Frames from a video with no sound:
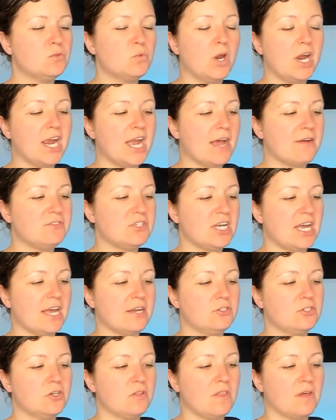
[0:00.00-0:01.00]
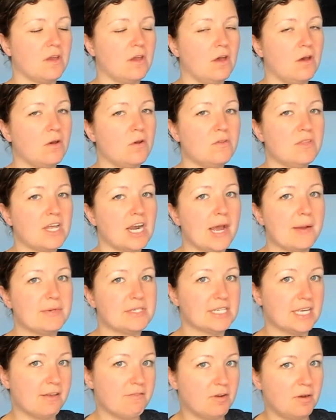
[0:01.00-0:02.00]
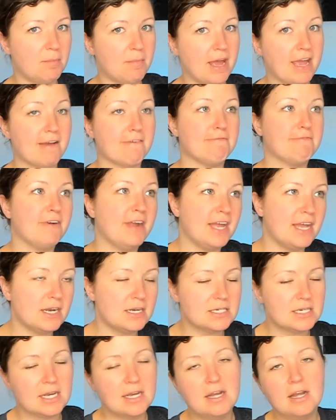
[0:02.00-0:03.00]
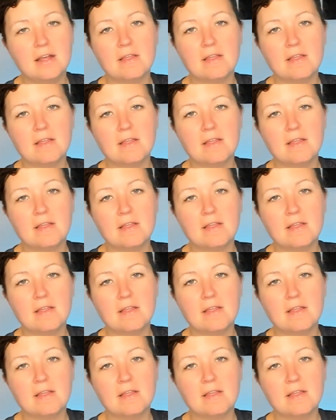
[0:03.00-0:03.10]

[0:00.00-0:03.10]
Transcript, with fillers: is where I have to enter the code that I was given by a friend